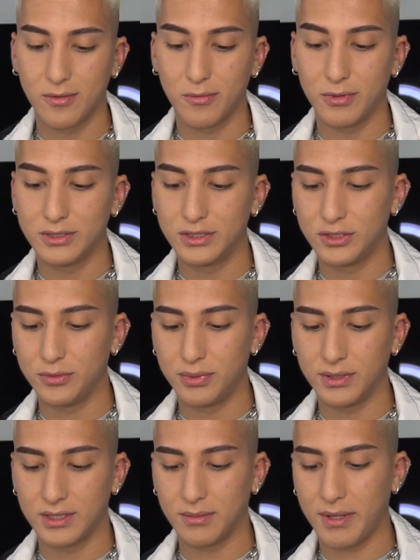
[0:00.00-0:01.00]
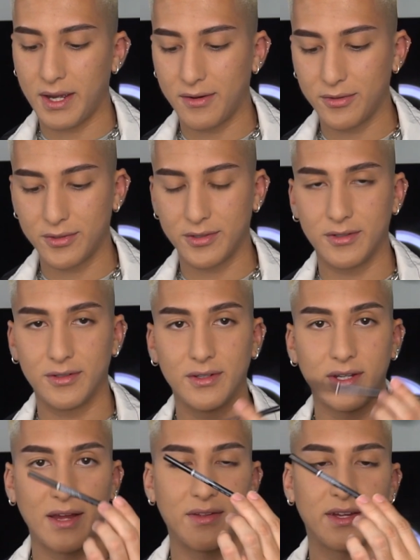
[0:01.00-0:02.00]
once you put the powder,
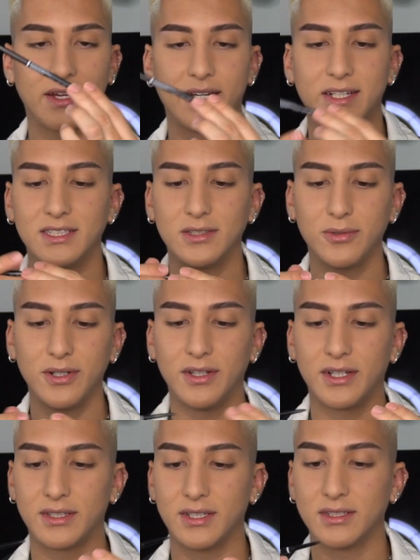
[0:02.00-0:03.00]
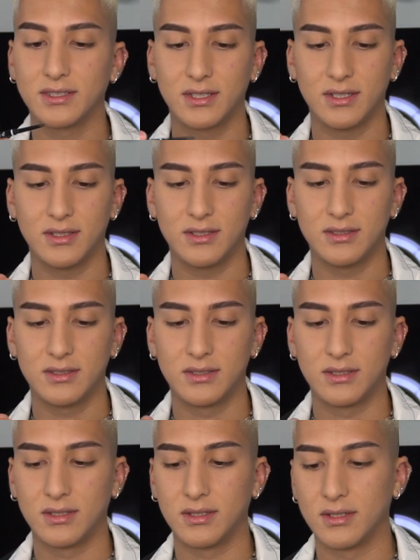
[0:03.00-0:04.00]
I guess that's why I like this, because
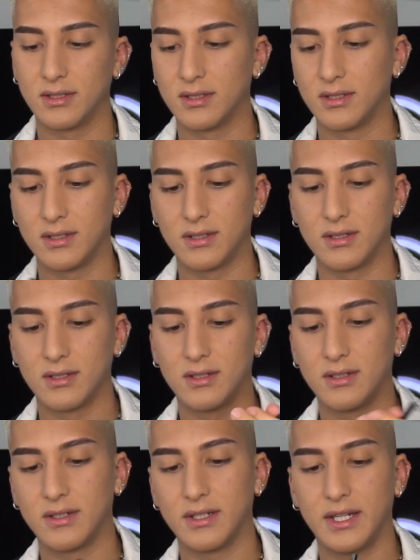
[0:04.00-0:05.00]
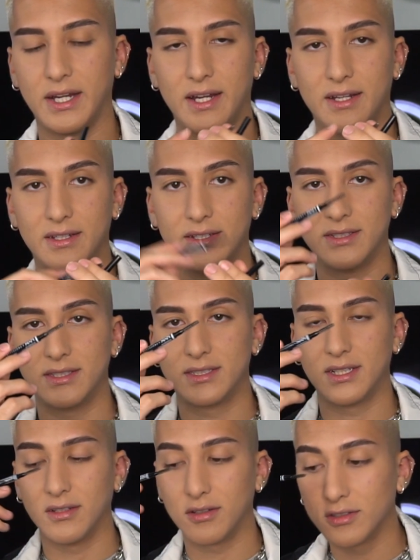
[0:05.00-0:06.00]
it has
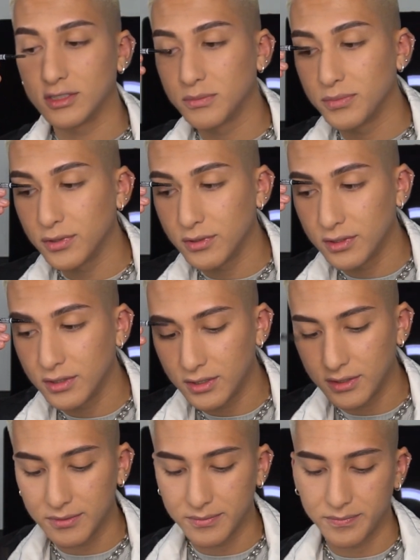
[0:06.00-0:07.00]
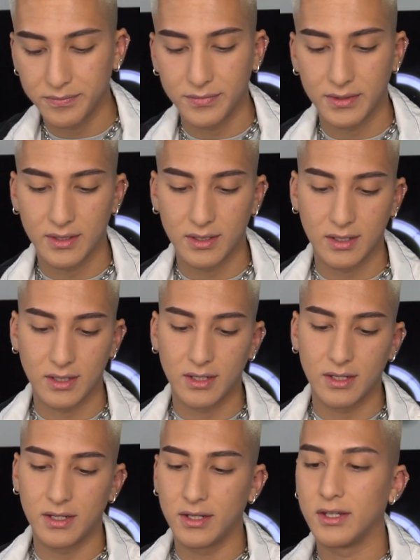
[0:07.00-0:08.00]
the little spoolie.
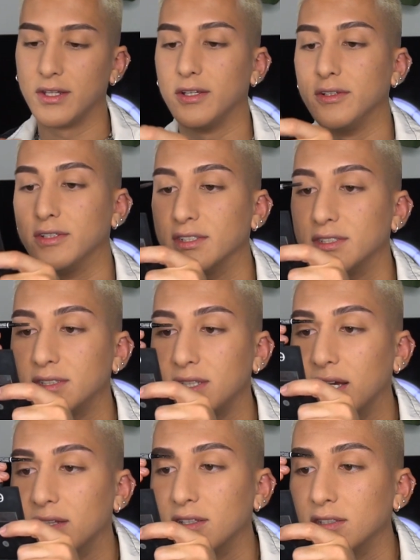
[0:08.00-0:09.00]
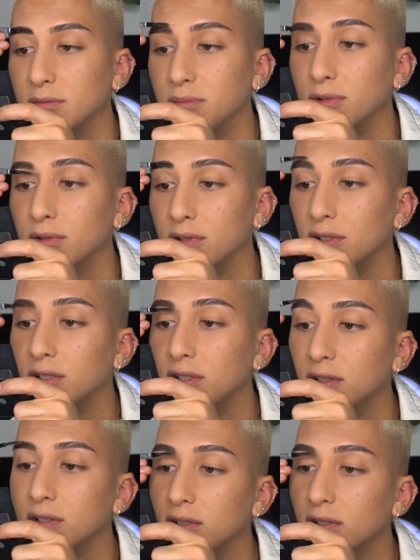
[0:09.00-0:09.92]
You just get the spoolie